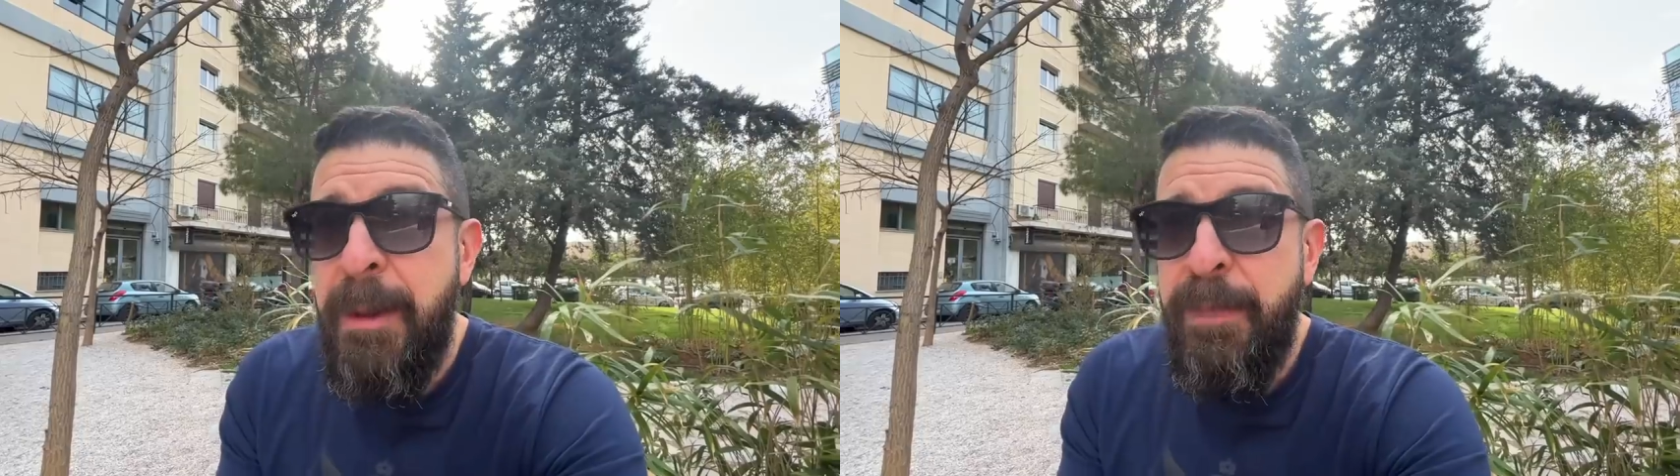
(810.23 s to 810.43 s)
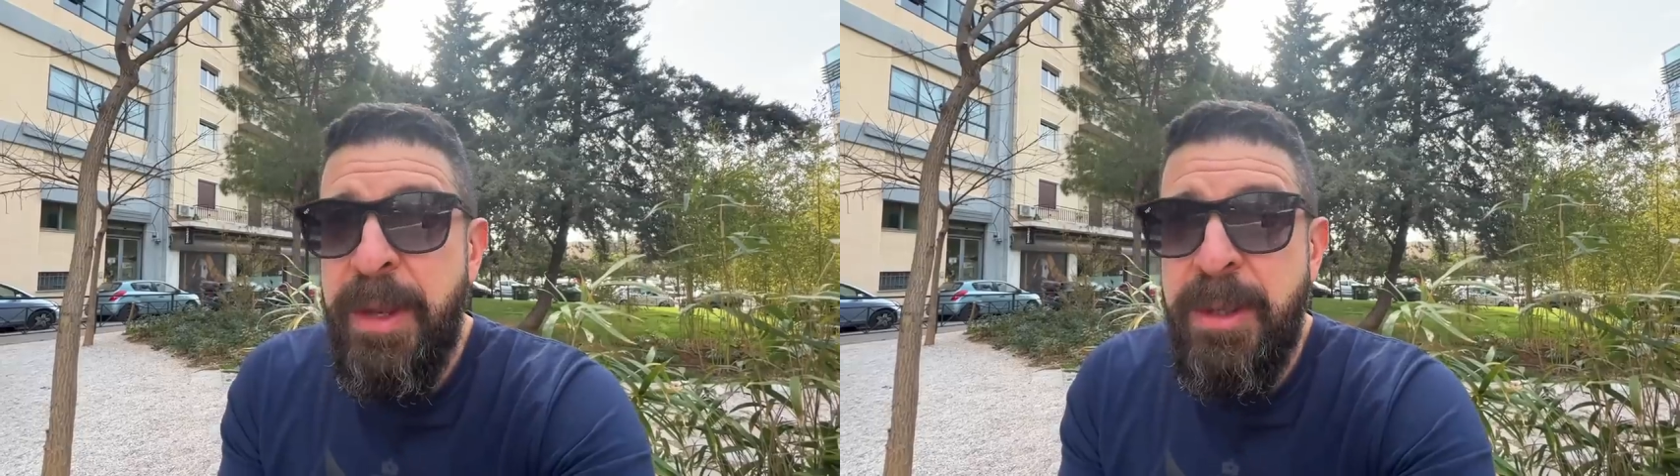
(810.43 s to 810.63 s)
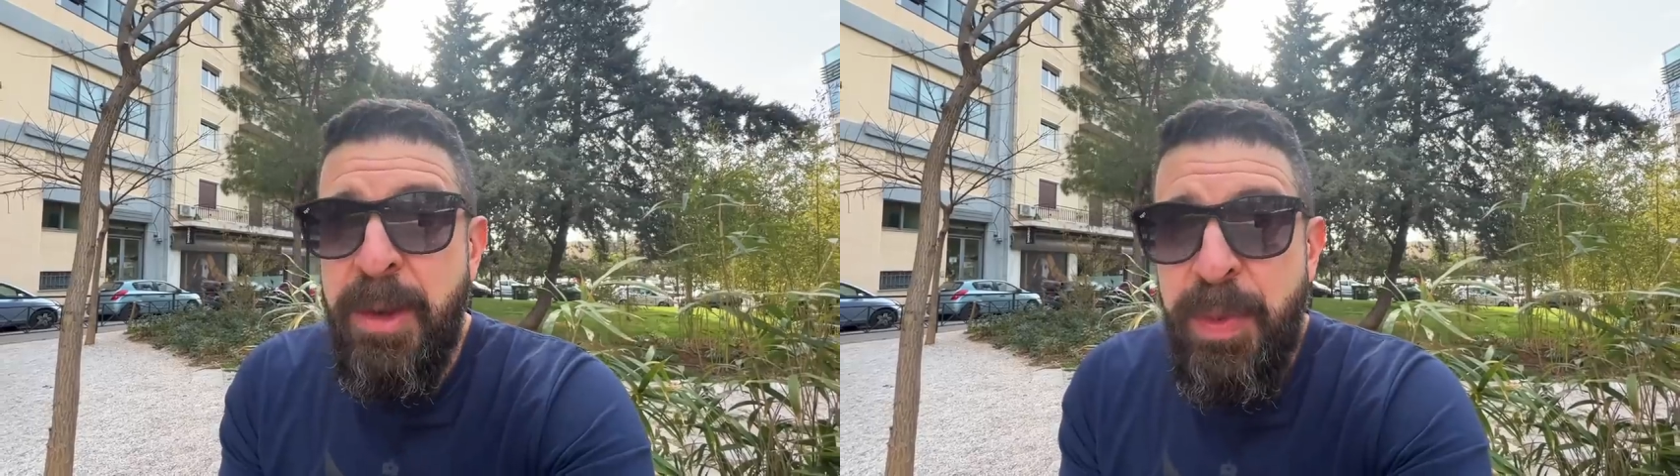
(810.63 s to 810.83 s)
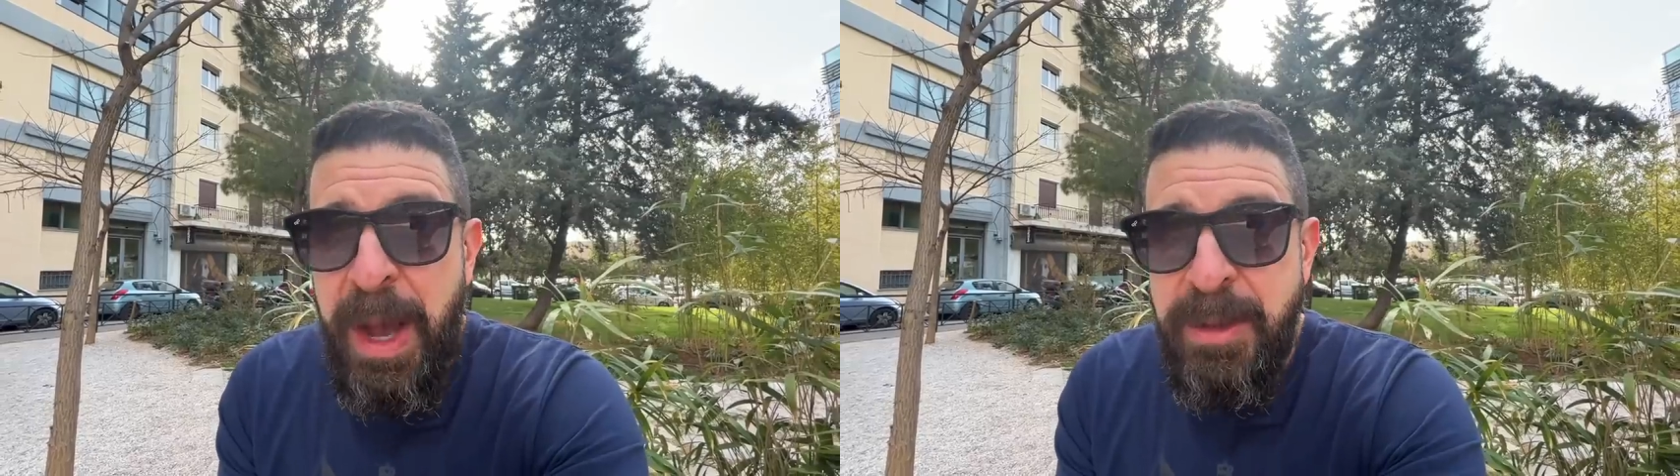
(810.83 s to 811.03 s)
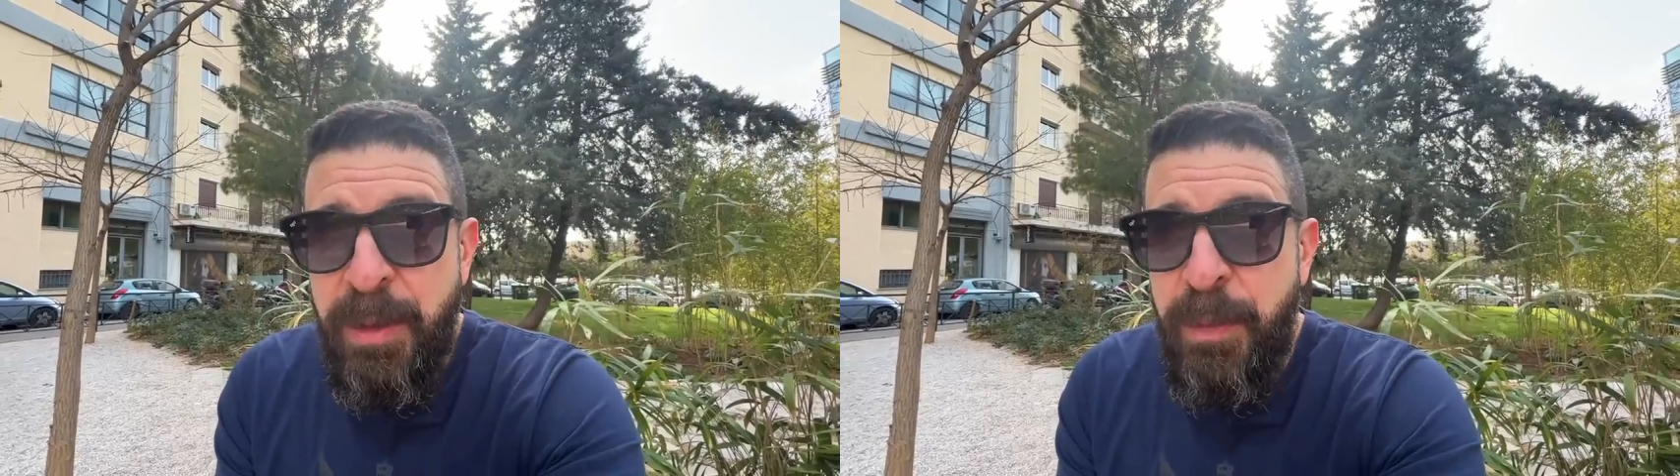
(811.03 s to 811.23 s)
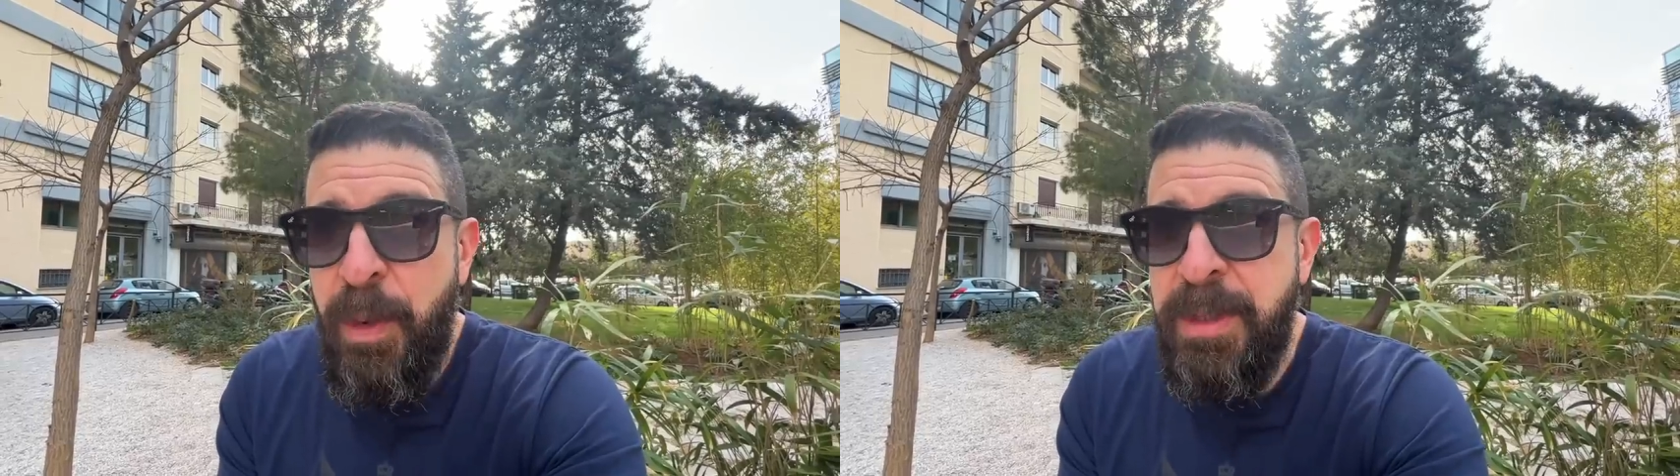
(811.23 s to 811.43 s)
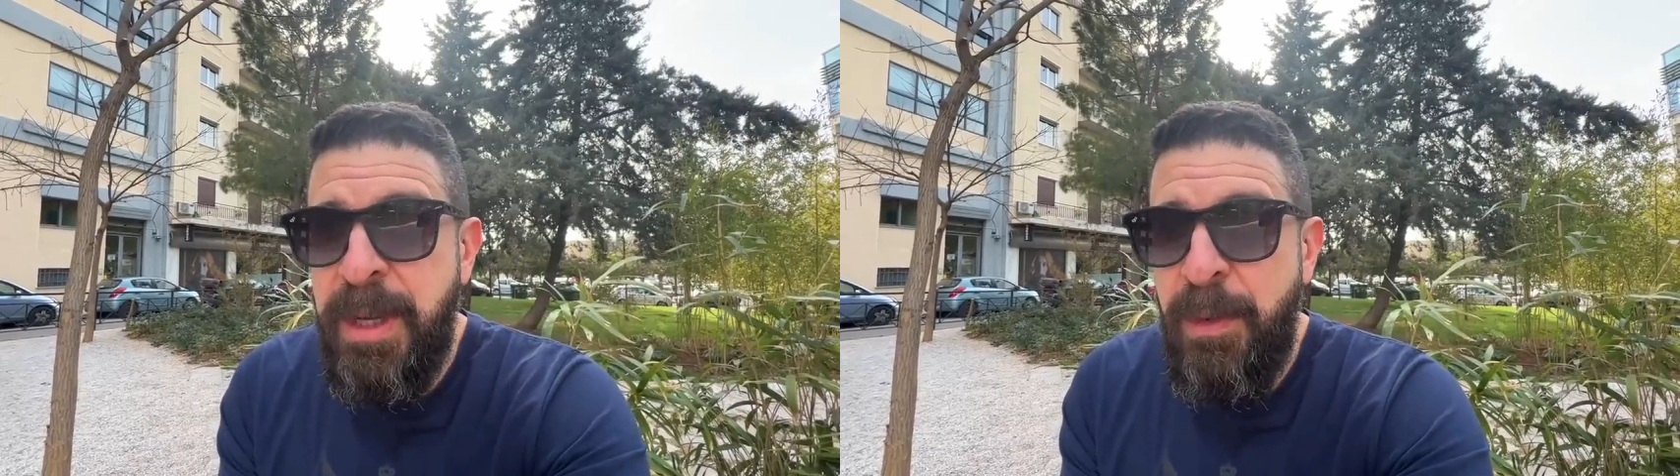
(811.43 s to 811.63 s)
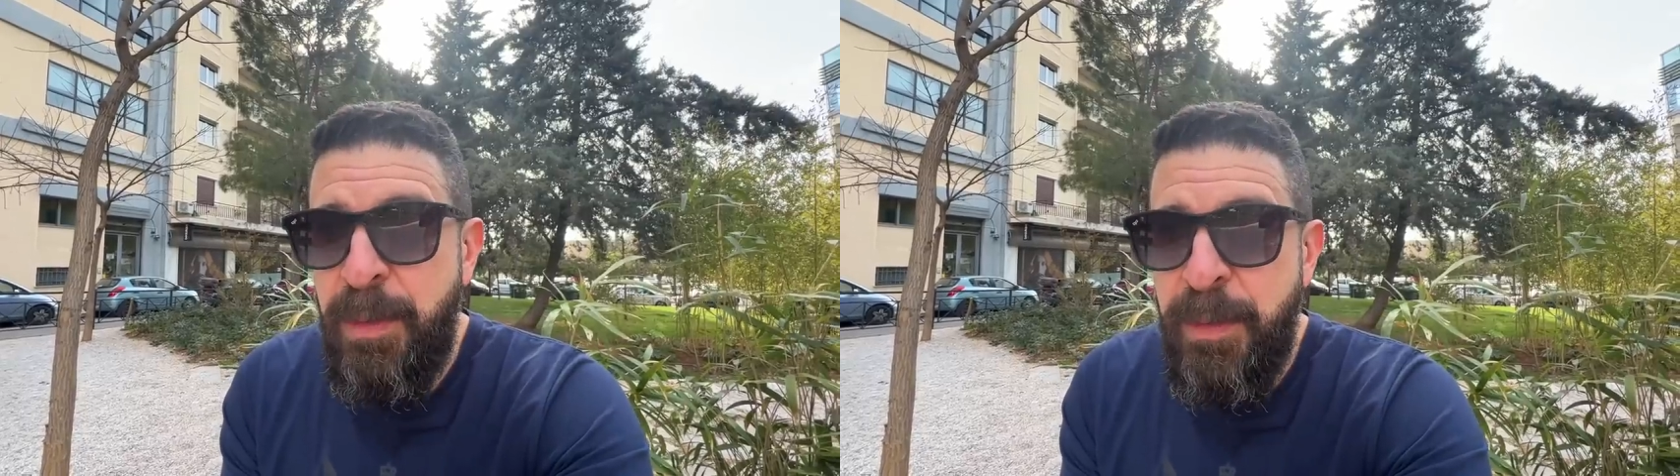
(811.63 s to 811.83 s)
in
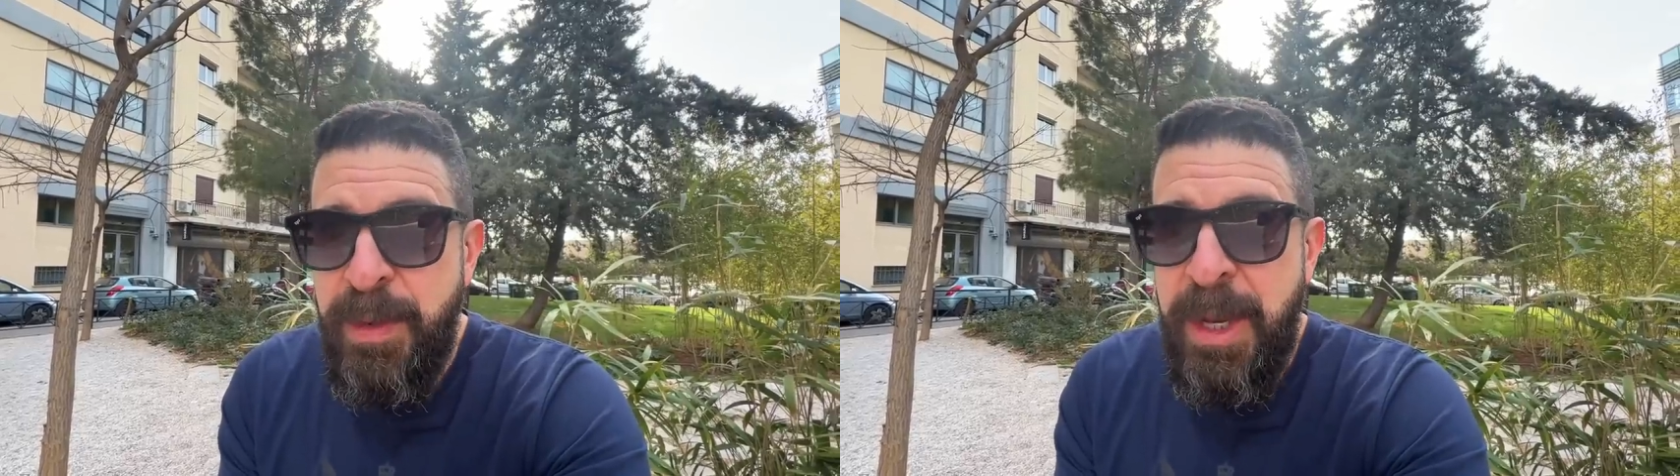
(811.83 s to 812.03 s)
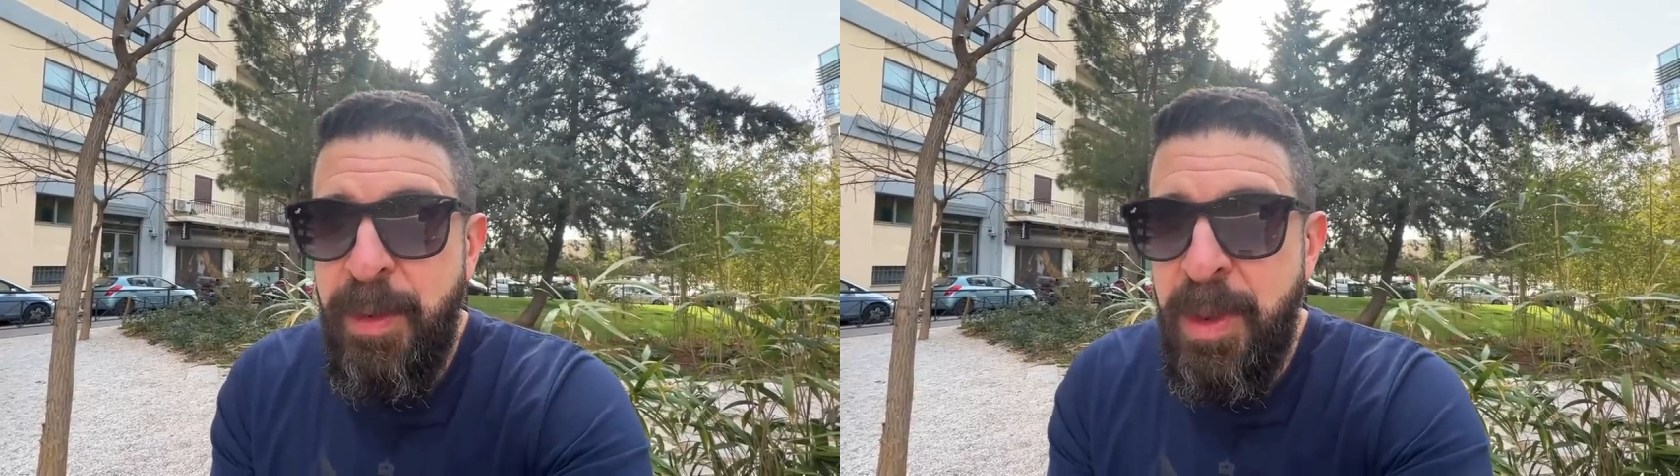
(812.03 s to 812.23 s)
2014 15,